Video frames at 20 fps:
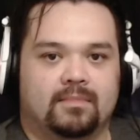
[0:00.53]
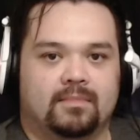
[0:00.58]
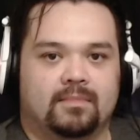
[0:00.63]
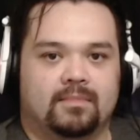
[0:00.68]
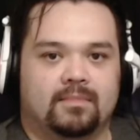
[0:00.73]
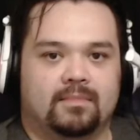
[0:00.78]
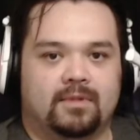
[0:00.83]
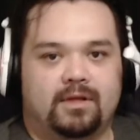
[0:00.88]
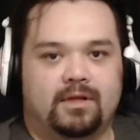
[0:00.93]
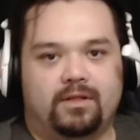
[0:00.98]

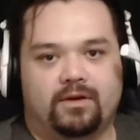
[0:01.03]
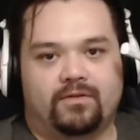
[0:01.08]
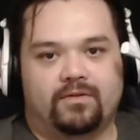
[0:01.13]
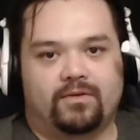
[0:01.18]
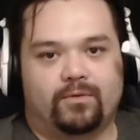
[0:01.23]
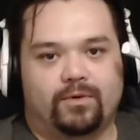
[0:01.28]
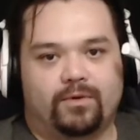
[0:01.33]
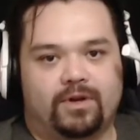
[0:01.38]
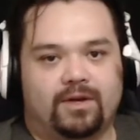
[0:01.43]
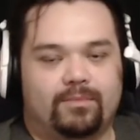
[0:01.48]
Hello
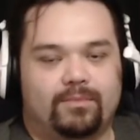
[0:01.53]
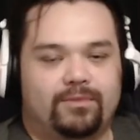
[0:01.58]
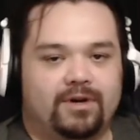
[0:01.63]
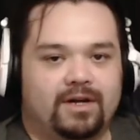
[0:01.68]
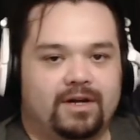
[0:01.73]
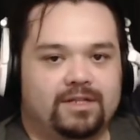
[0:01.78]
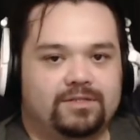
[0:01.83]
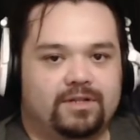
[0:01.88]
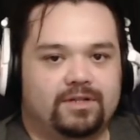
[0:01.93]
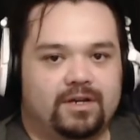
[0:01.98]
everyone, I'm
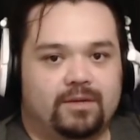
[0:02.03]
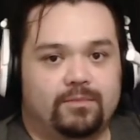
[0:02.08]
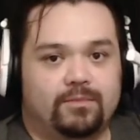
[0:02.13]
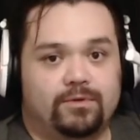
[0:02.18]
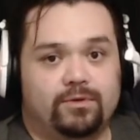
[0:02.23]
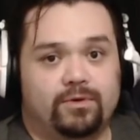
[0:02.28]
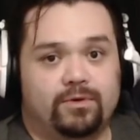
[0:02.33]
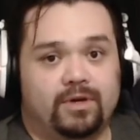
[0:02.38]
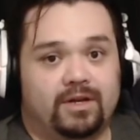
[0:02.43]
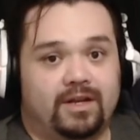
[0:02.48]
Brian. Today I'm going to be
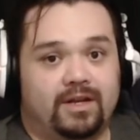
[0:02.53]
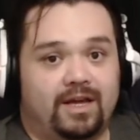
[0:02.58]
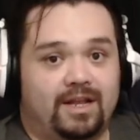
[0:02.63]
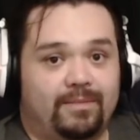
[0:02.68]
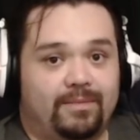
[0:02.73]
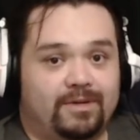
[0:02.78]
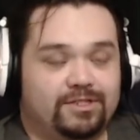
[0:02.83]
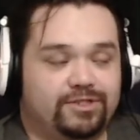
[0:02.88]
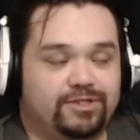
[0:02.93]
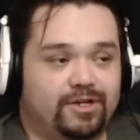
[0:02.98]
doing an
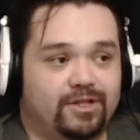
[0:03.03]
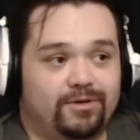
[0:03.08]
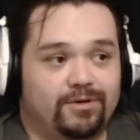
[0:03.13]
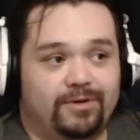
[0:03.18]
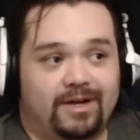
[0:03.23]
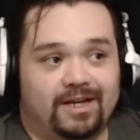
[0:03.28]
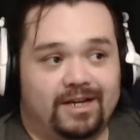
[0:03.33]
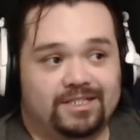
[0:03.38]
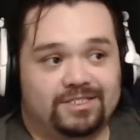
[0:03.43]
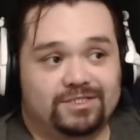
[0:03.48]
anime trailer
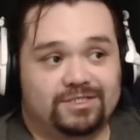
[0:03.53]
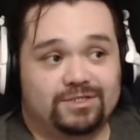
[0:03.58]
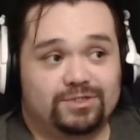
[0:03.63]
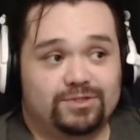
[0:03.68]
reaction